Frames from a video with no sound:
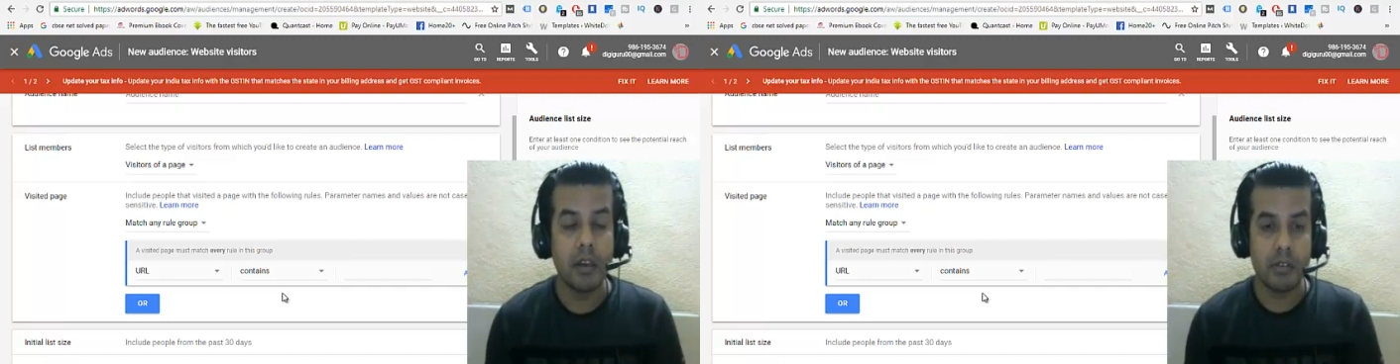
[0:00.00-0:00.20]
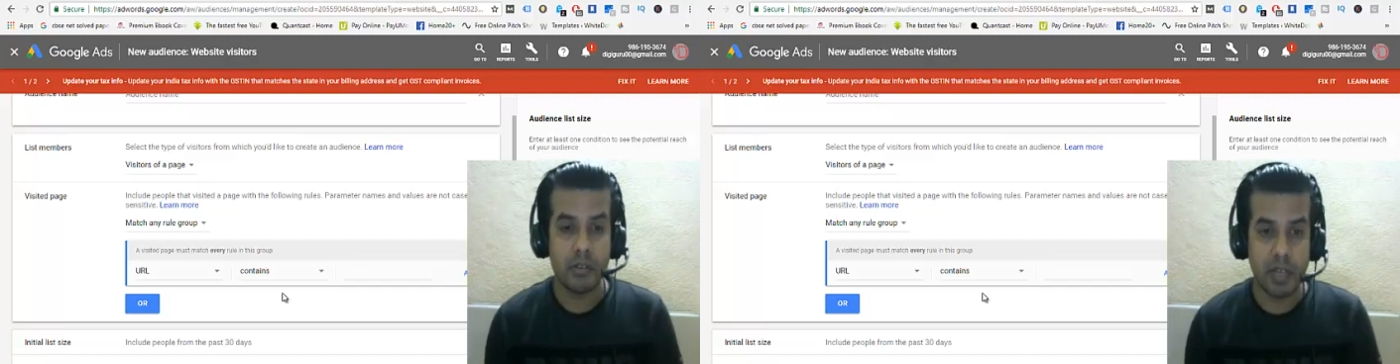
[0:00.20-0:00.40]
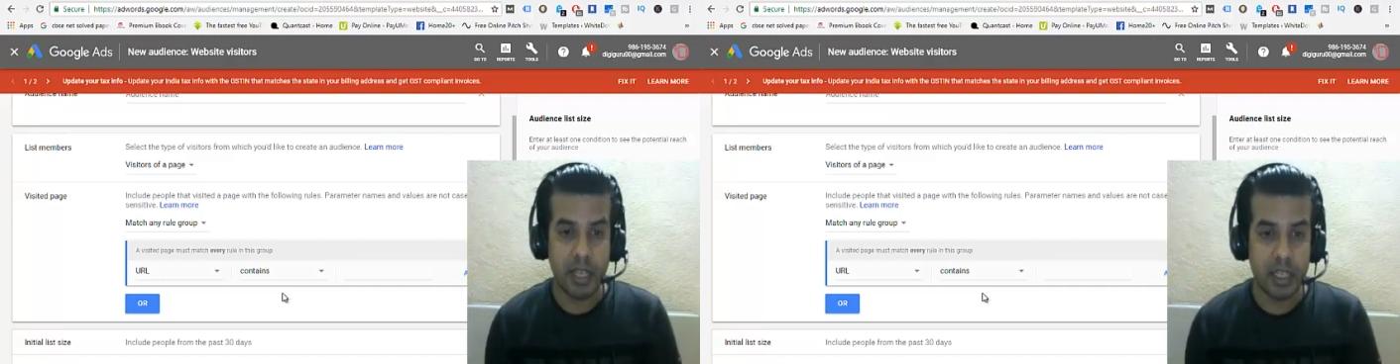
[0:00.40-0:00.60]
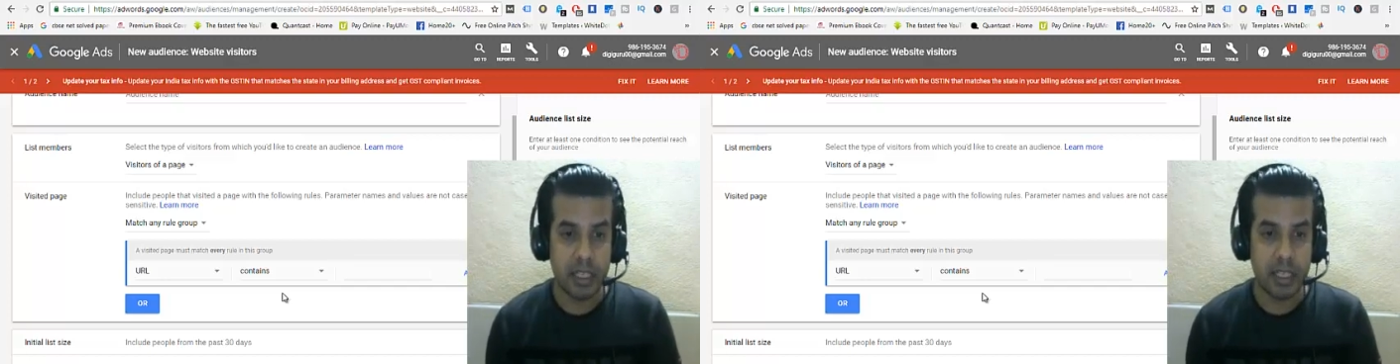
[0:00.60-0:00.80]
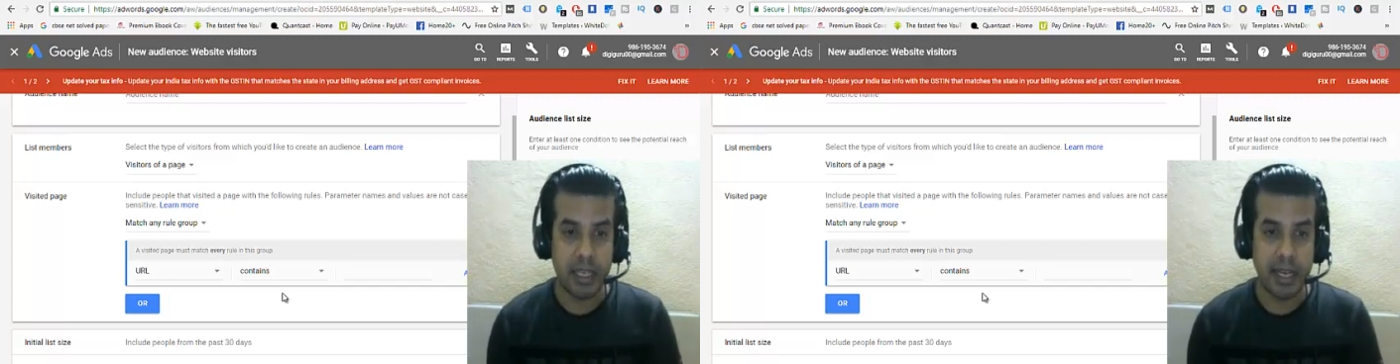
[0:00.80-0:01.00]
So rather
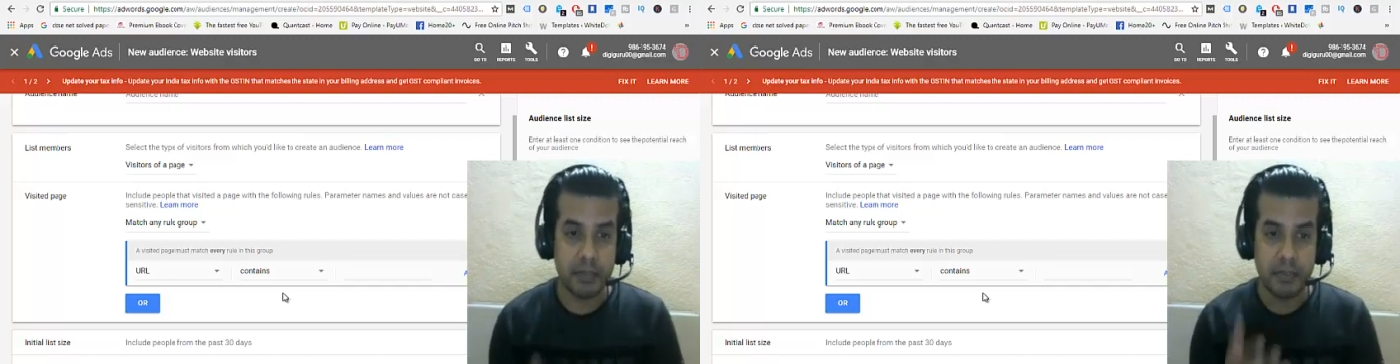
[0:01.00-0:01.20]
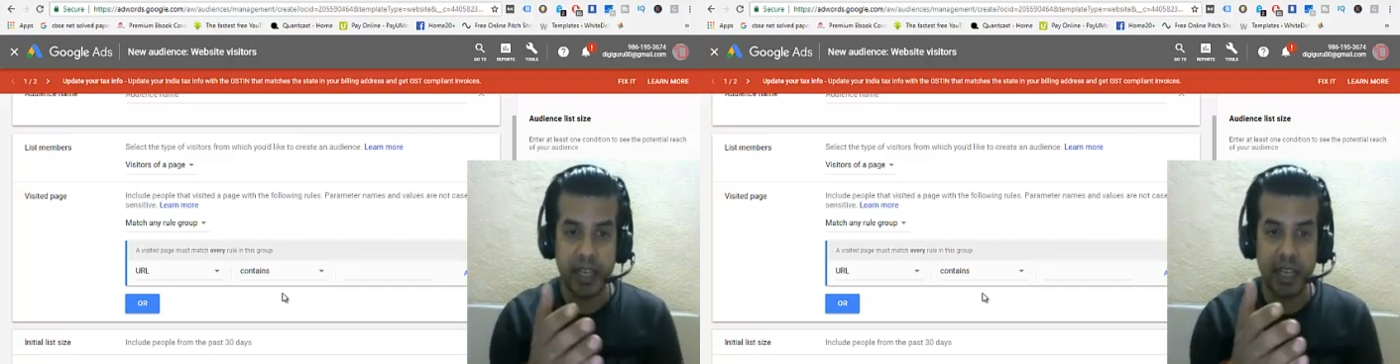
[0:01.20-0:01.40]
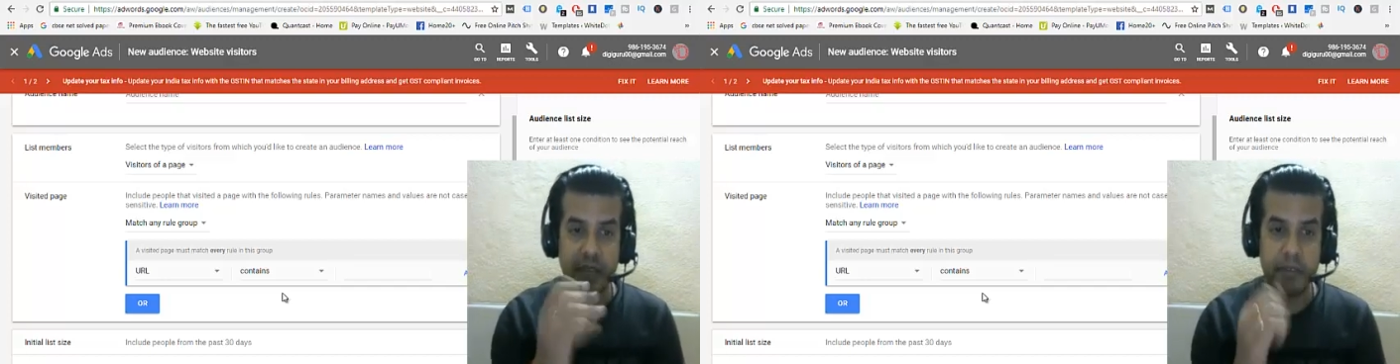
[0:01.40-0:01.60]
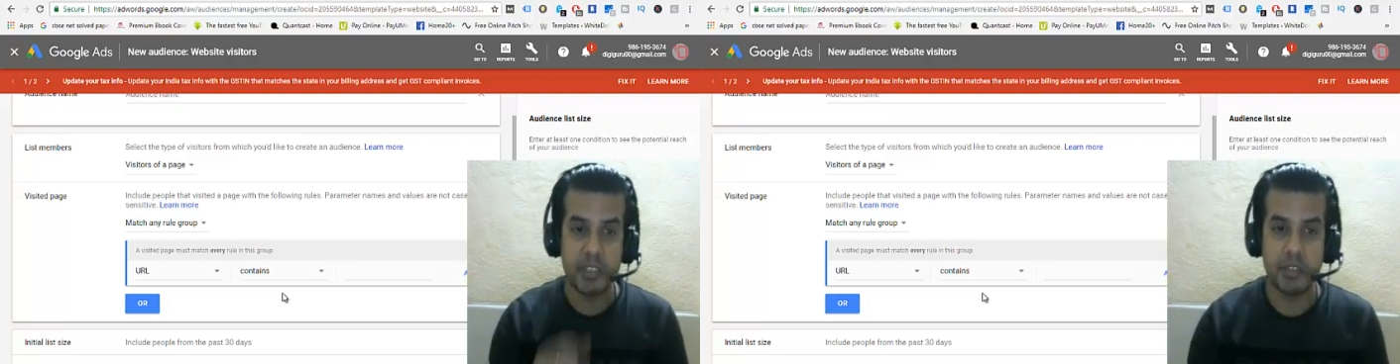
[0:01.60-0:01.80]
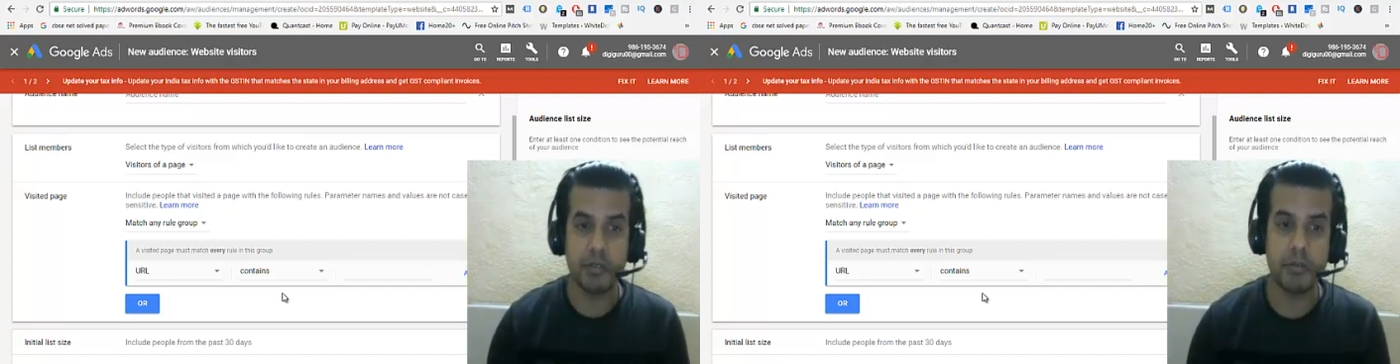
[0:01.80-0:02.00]
than that, we can even
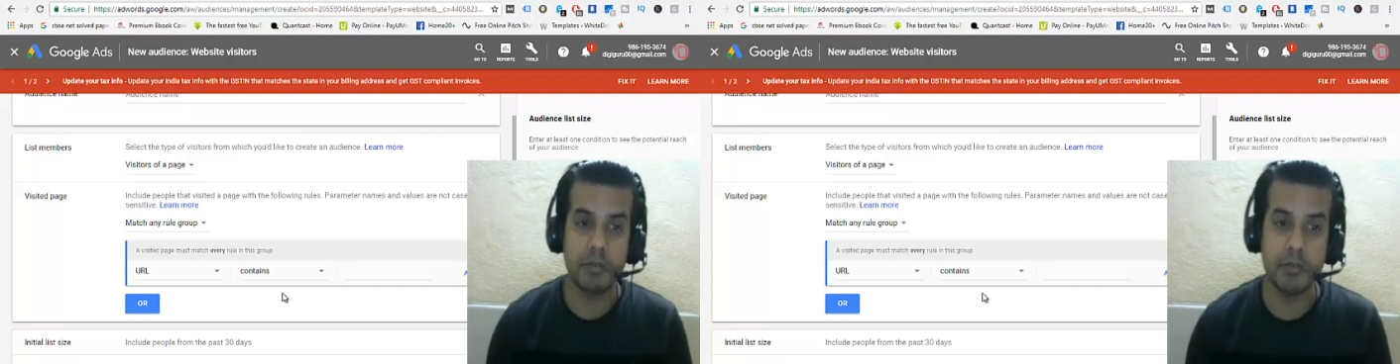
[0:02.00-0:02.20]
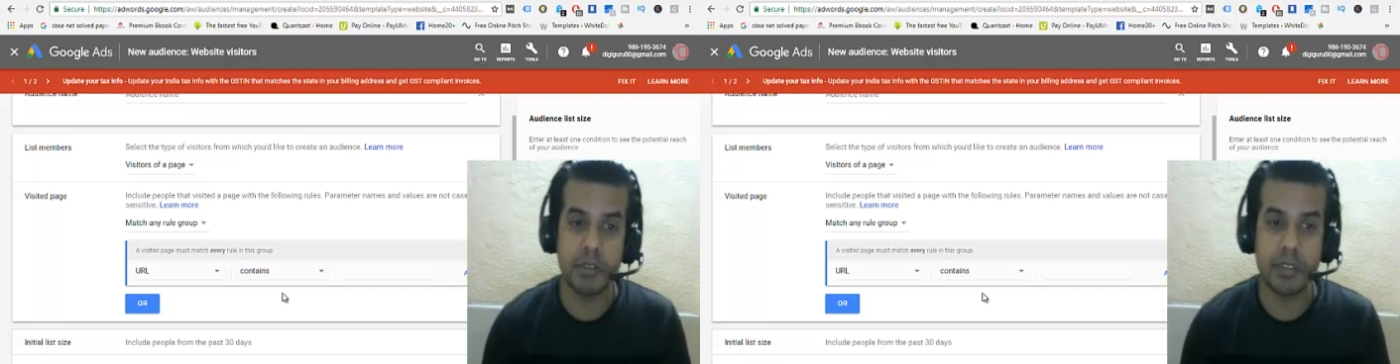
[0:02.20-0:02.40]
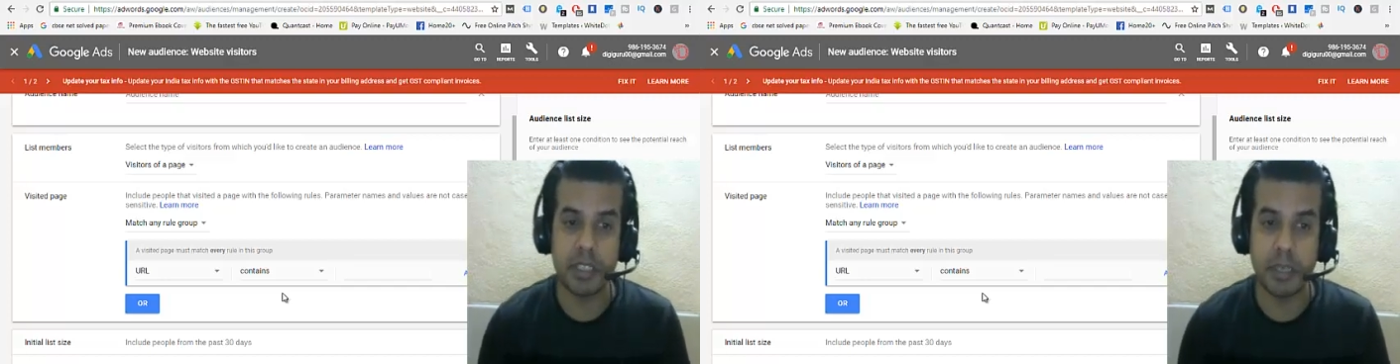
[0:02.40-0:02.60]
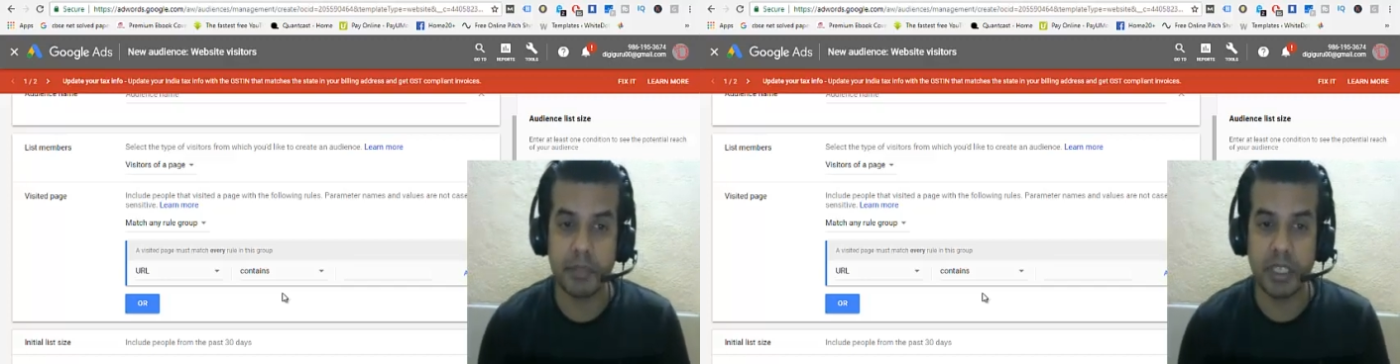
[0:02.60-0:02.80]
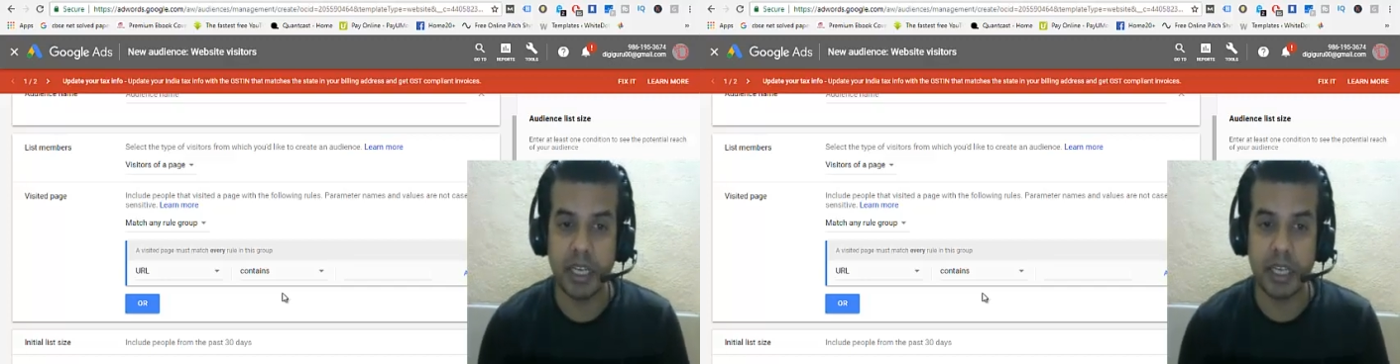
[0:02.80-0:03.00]
choose
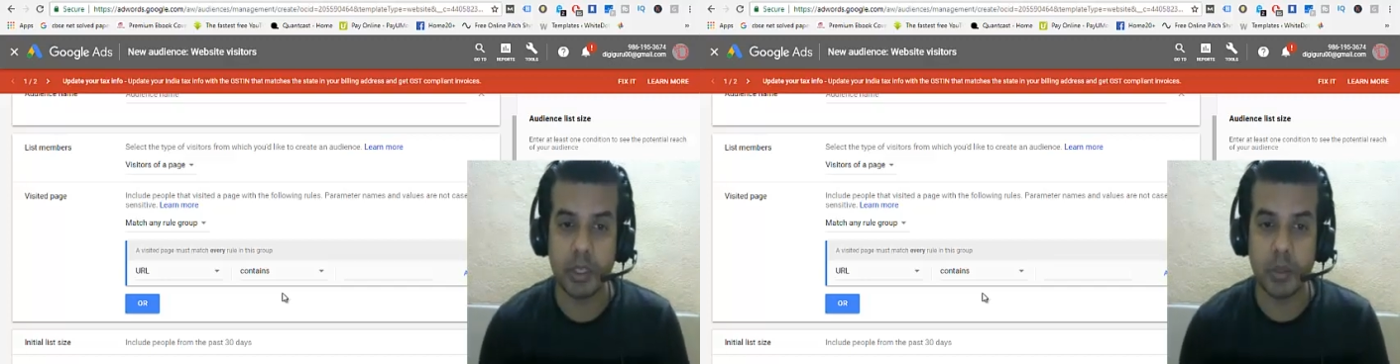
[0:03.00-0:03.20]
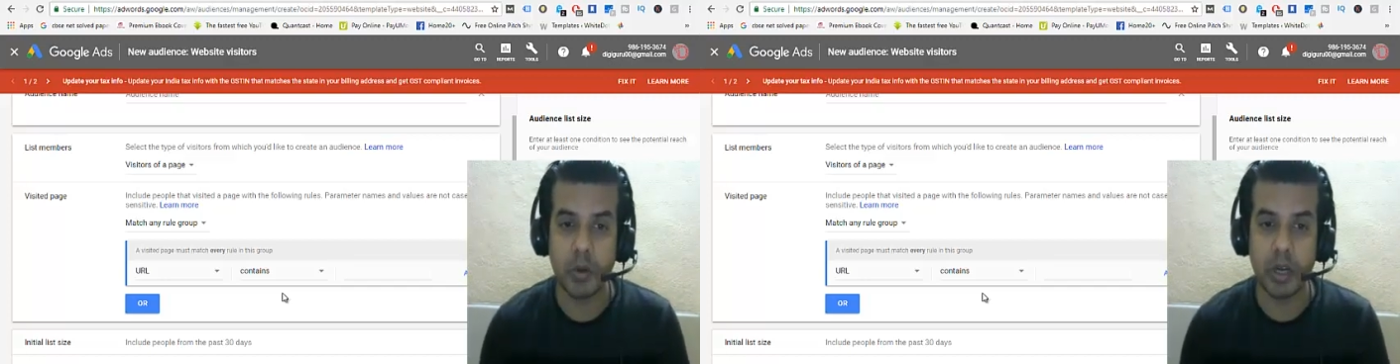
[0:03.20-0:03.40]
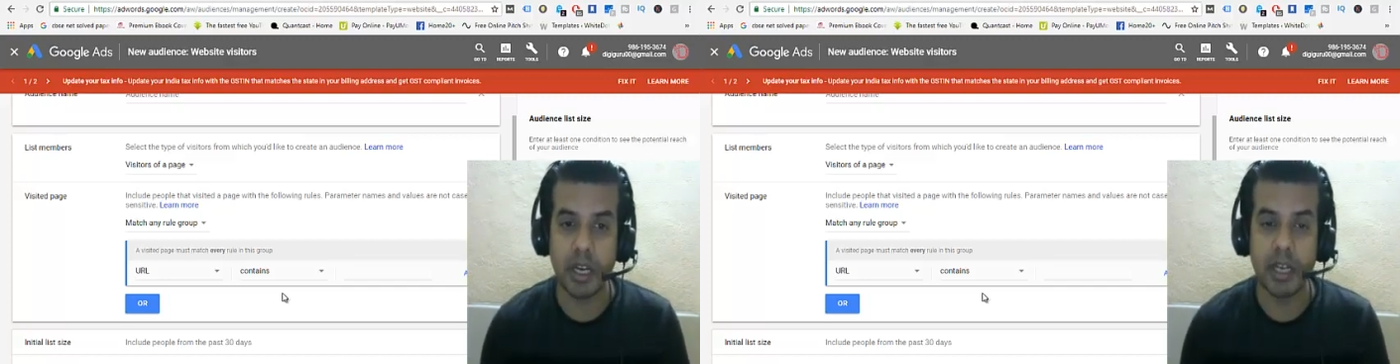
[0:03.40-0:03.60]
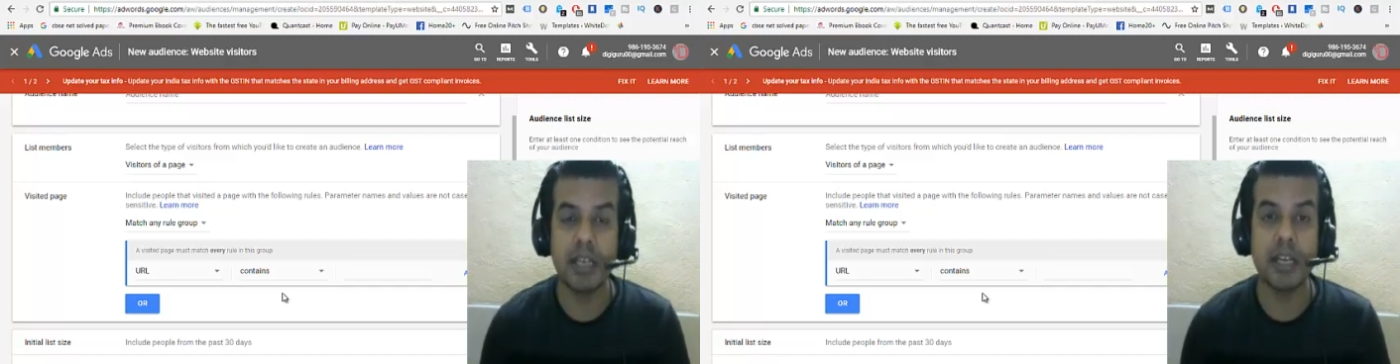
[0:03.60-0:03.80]
something like URL